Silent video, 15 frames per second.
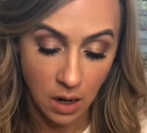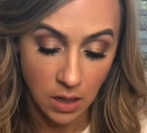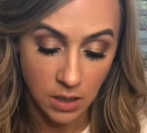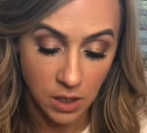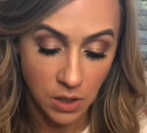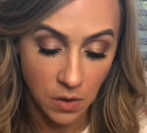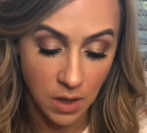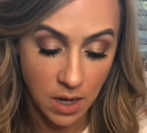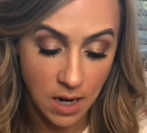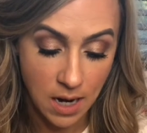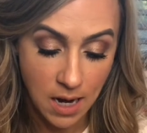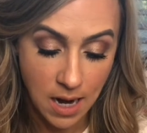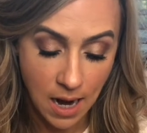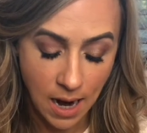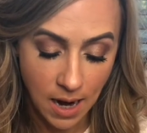So the
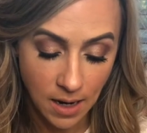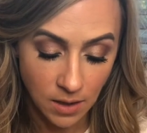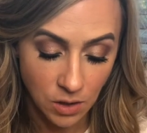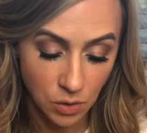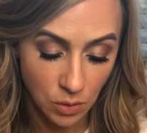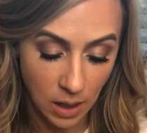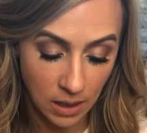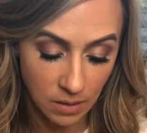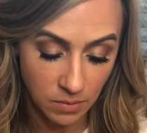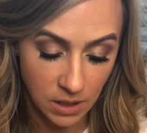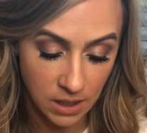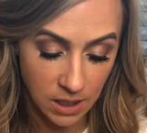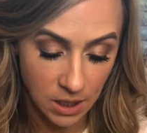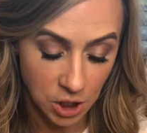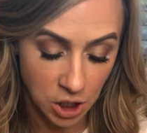next
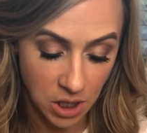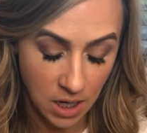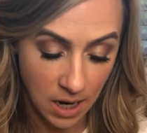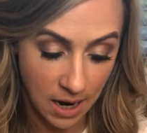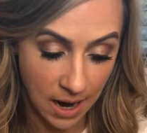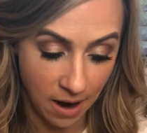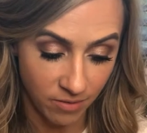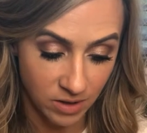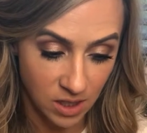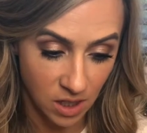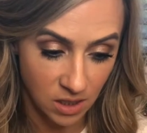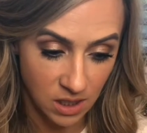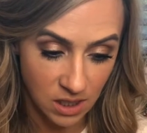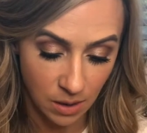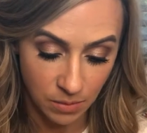recommendation that I have is
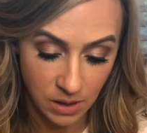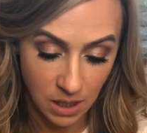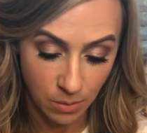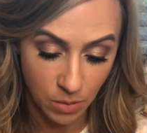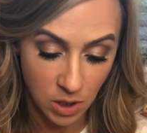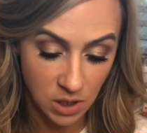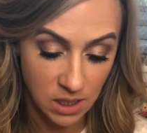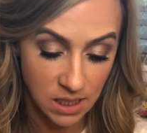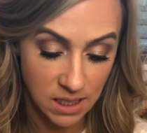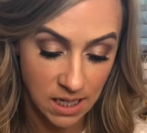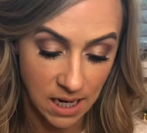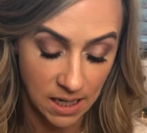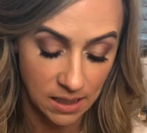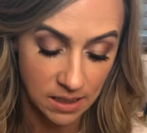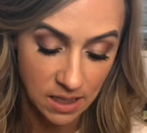on September
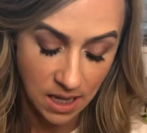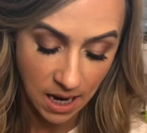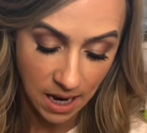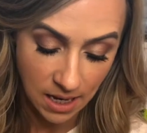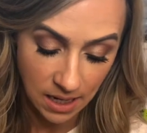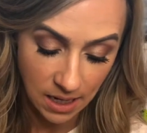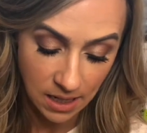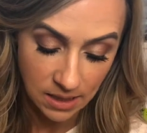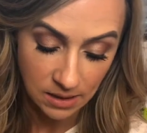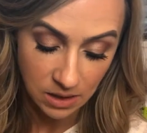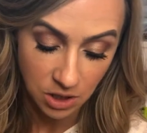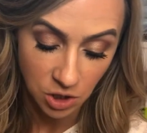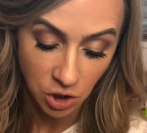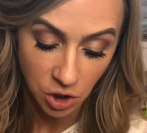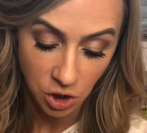6th, and it is
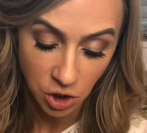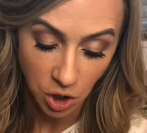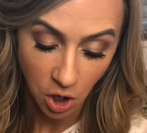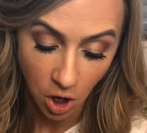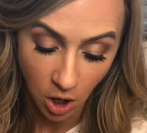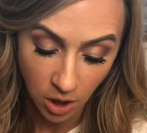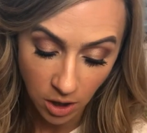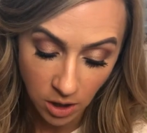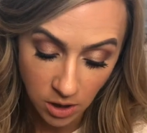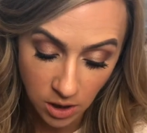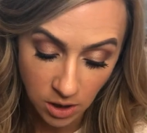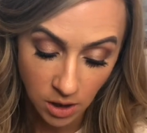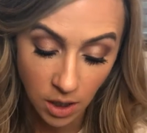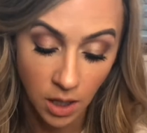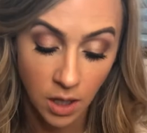the
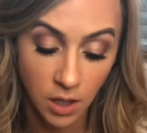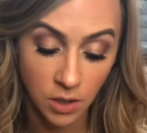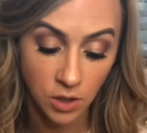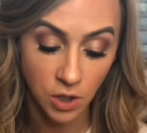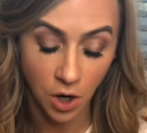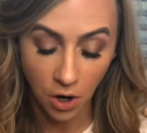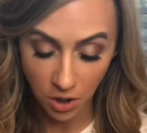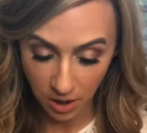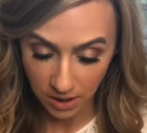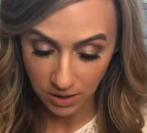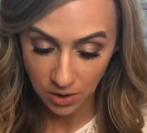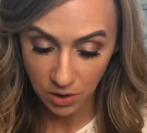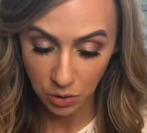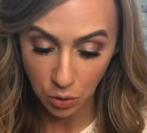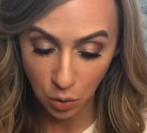
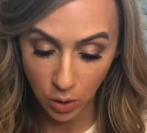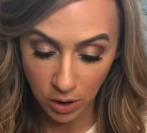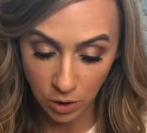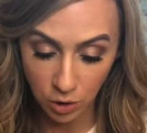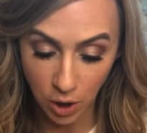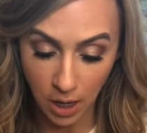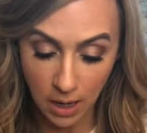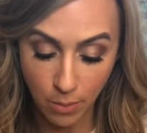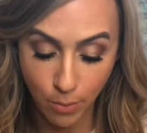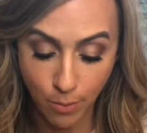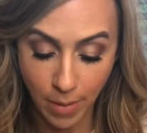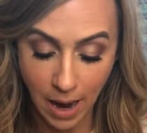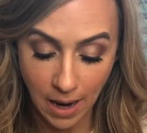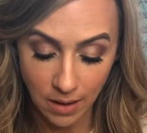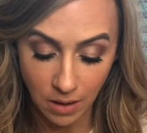Tardes Quick Dry
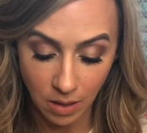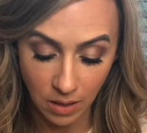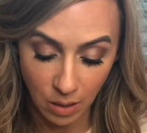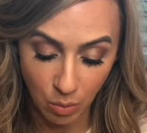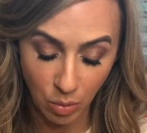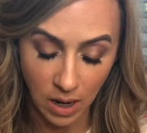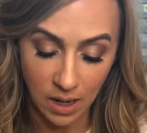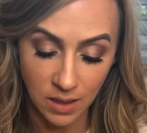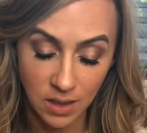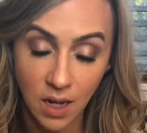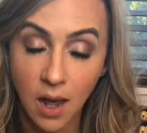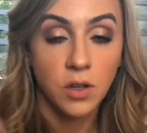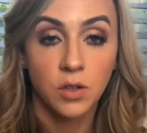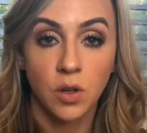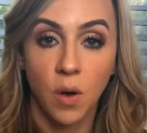Matte Lip Paint.
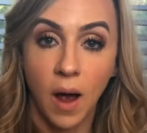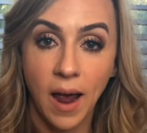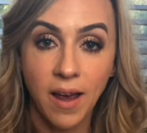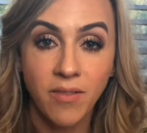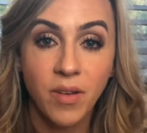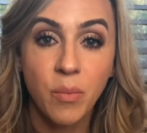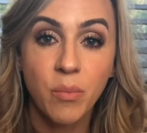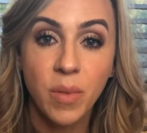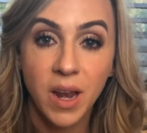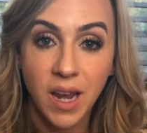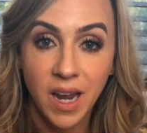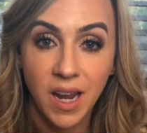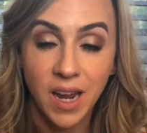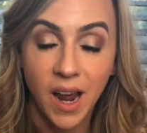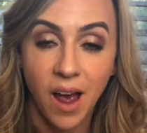So I have a
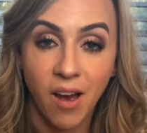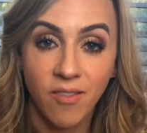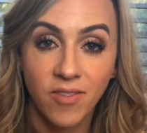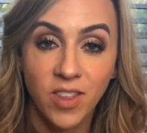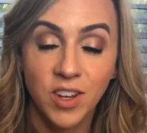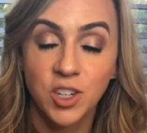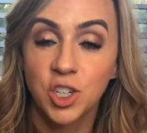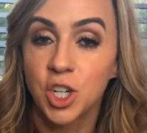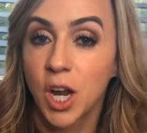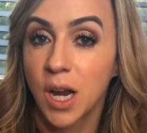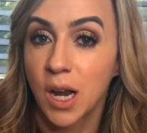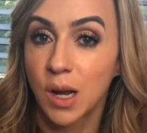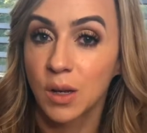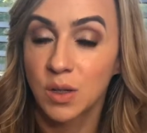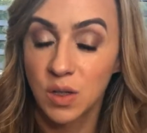mini of the shade
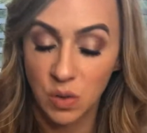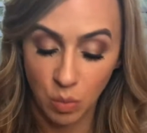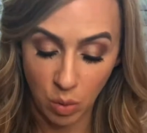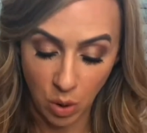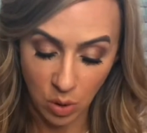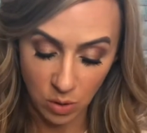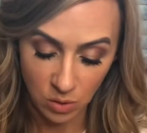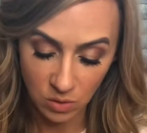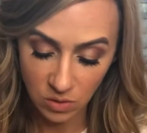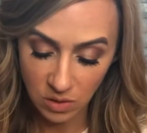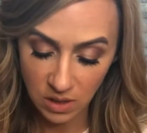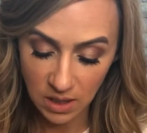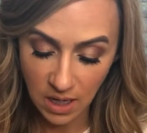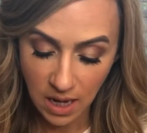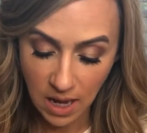
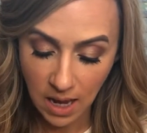Exposed,